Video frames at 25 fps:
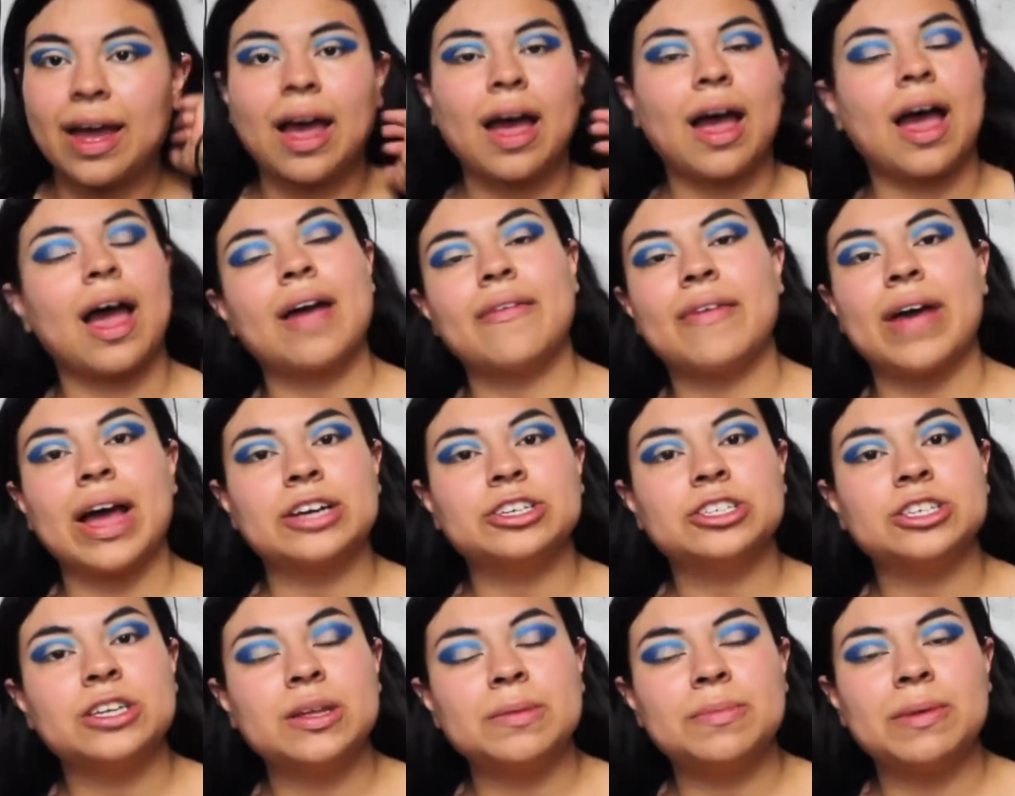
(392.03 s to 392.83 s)
I've
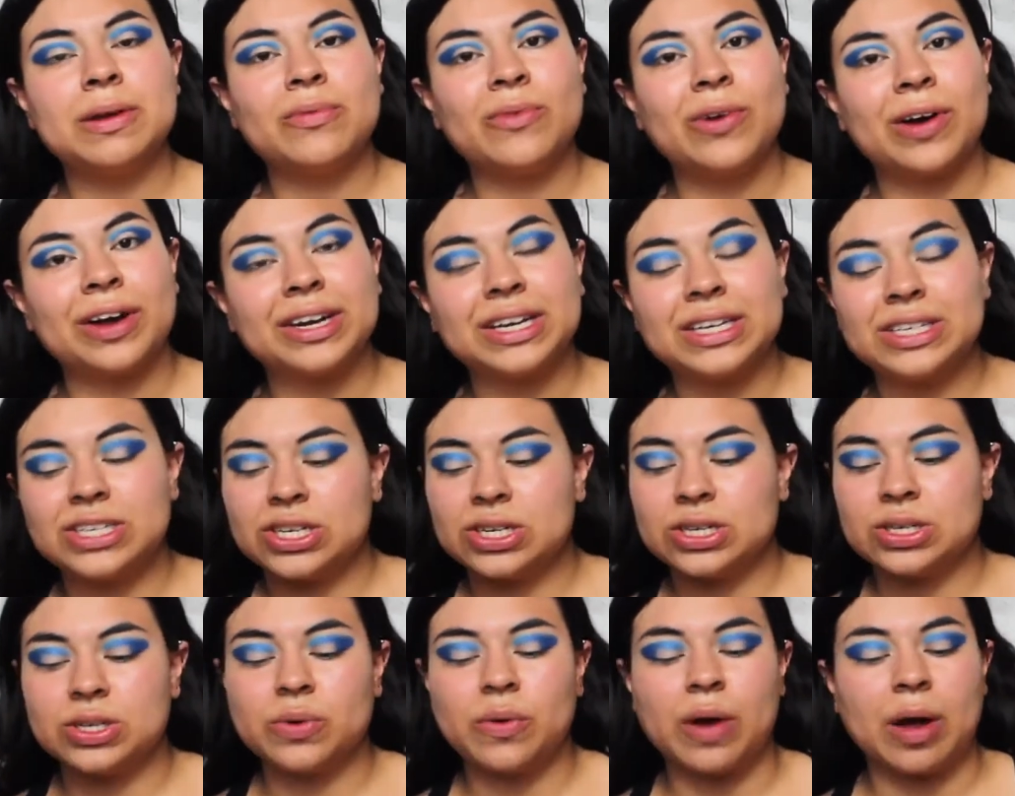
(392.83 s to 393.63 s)
actually been wanting
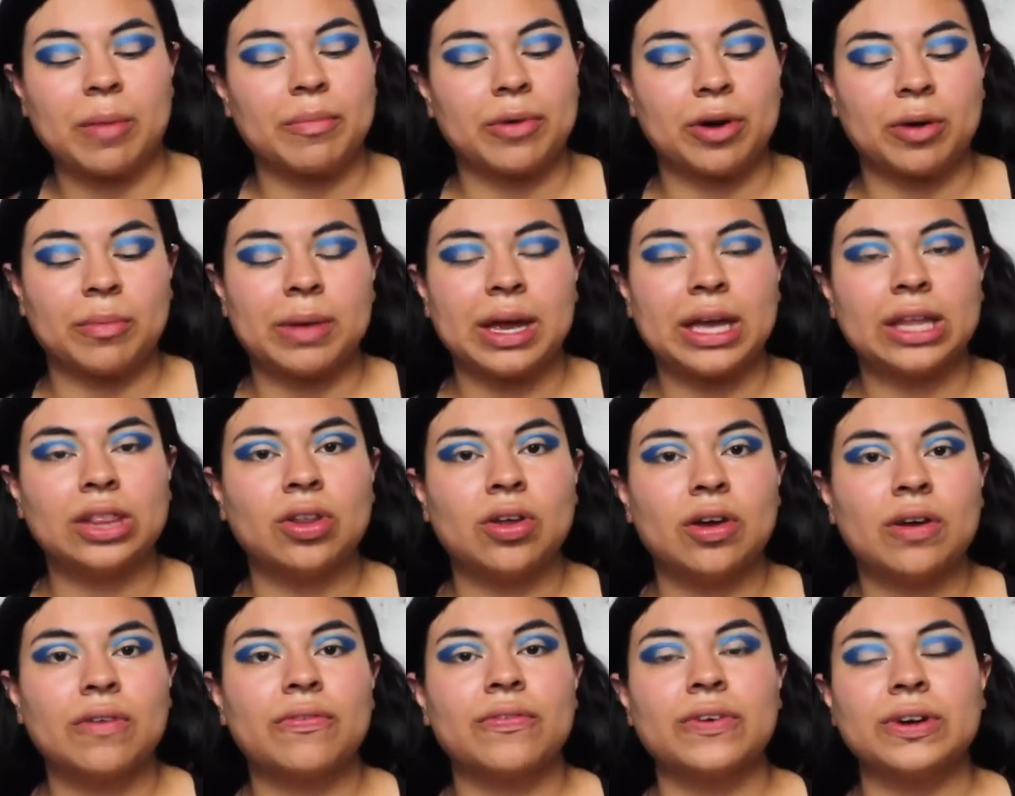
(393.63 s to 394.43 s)
to do a mermaid
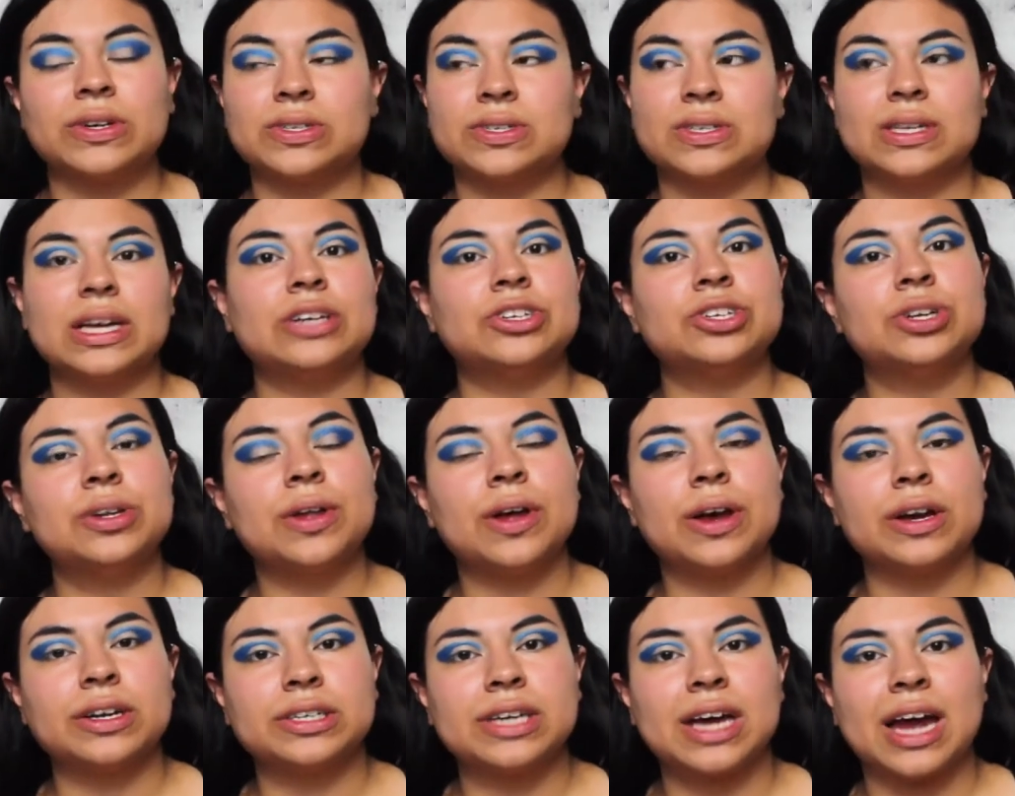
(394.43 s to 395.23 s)
look for such a
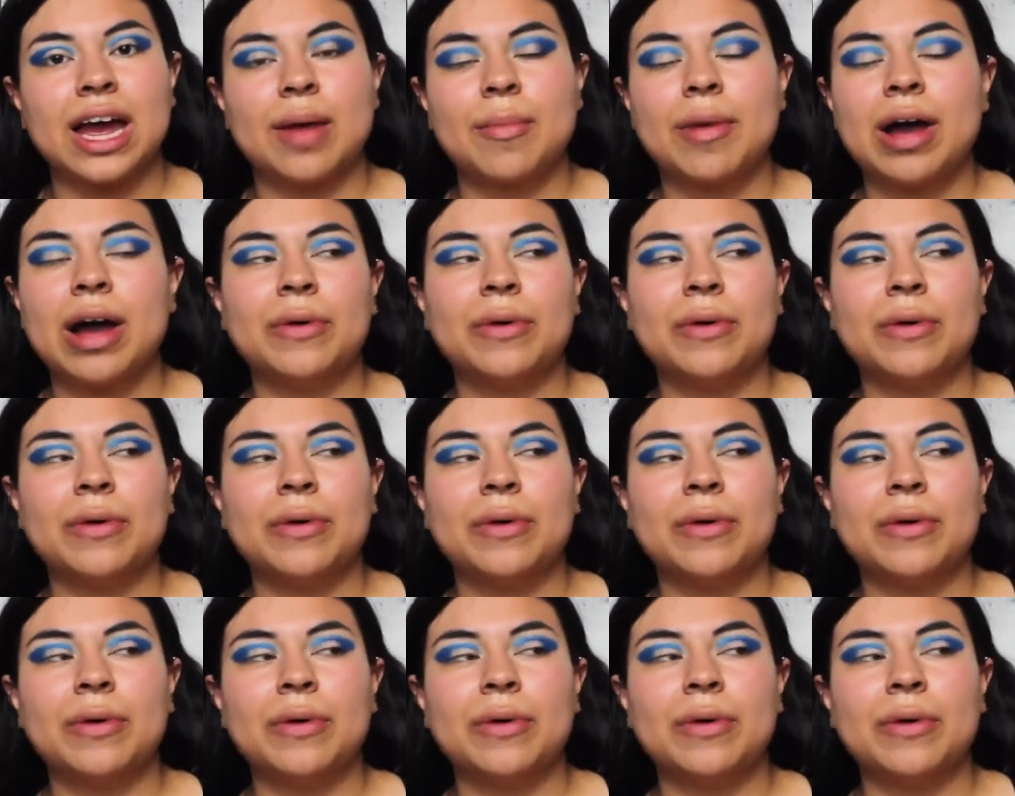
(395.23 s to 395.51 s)
long time.